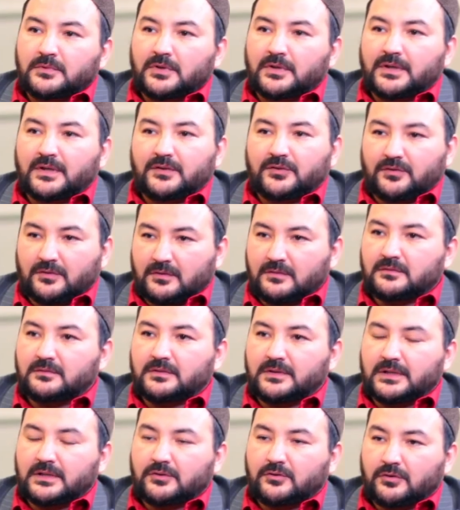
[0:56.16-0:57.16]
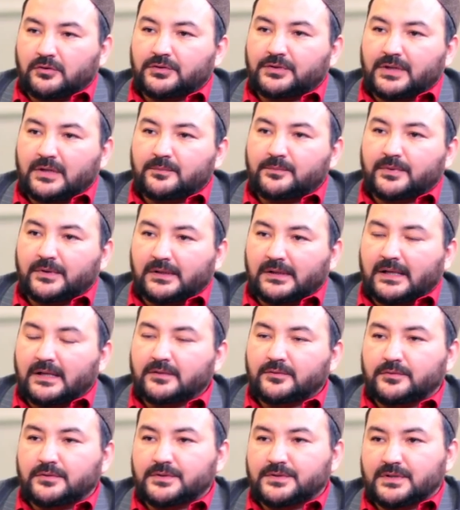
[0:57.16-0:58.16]
Okay, so in contemporary
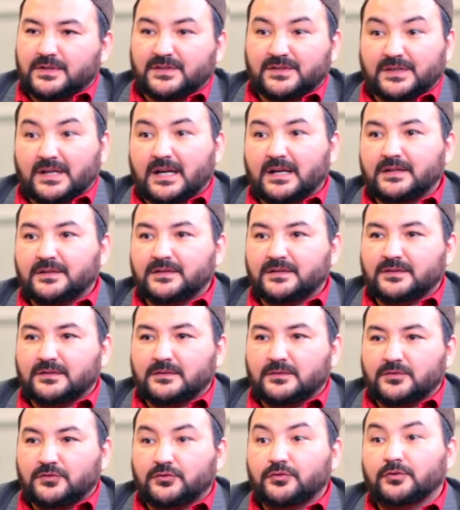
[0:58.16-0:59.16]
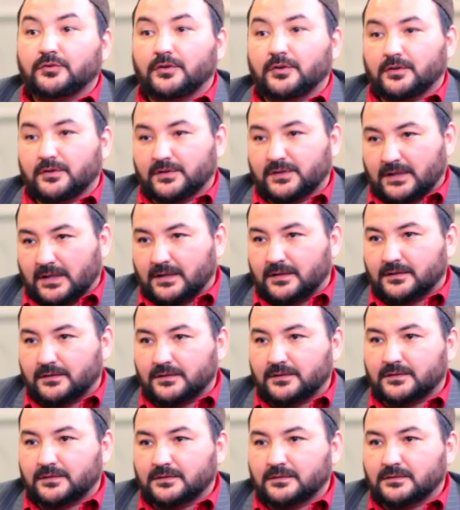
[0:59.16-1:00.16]
language, science,
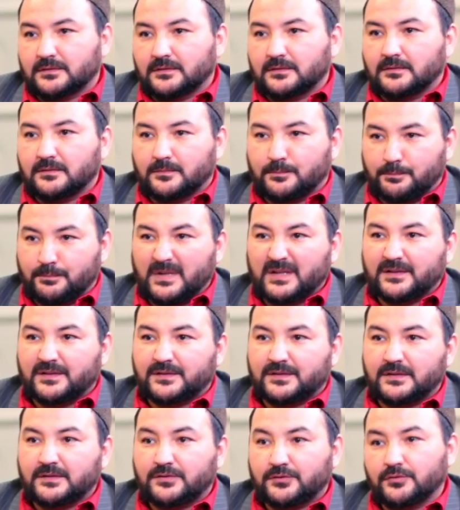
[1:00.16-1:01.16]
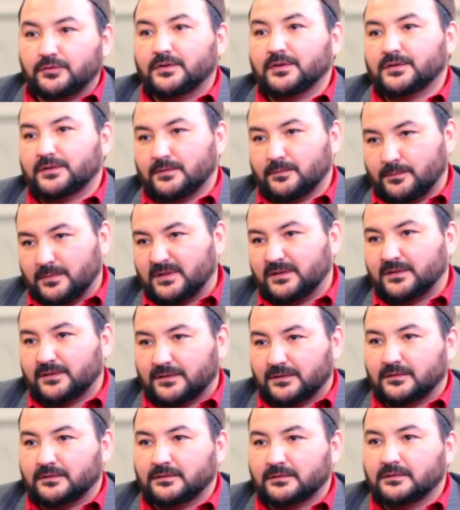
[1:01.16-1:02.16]
pseudoscience, mm -hmm. medicine,
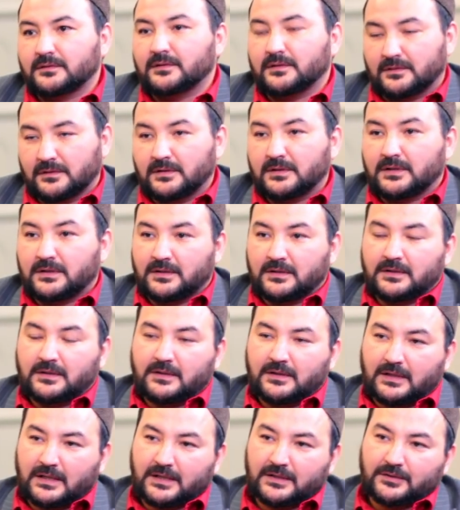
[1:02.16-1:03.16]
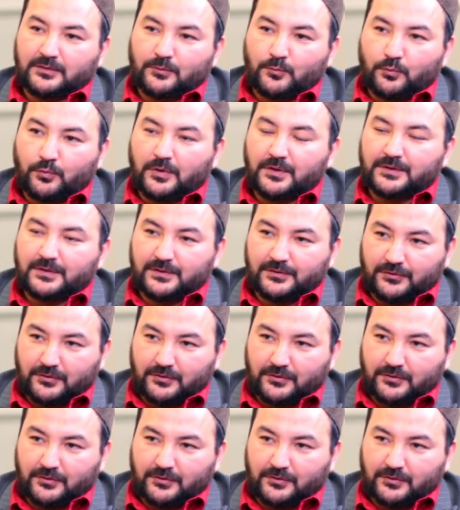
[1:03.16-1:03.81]
pseudomedicine. Mm -hmm. And what,